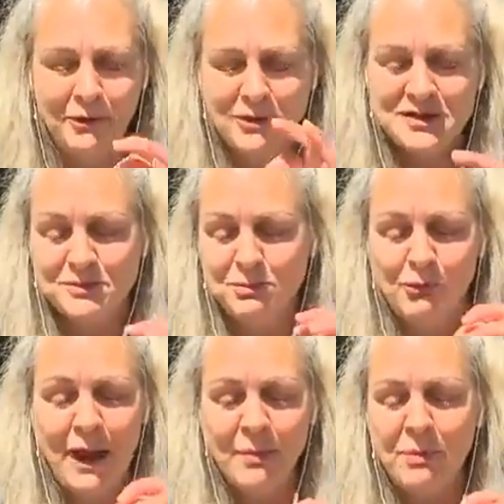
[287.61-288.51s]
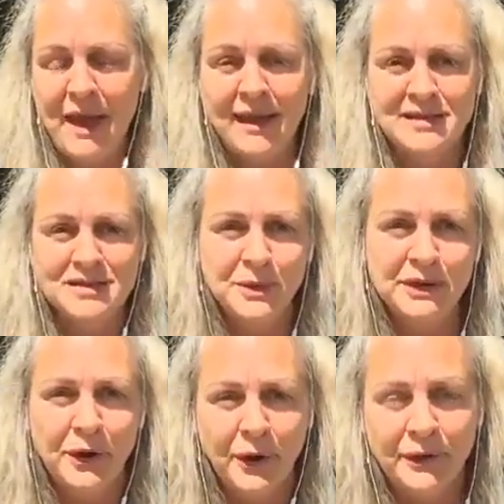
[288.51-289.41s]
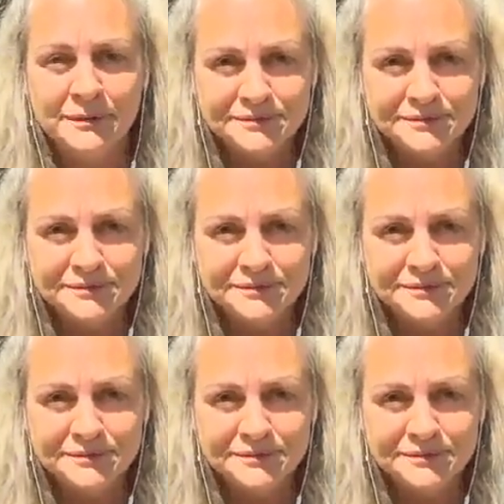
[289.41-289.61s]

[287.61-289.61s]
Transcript: or a round peg in a square hole,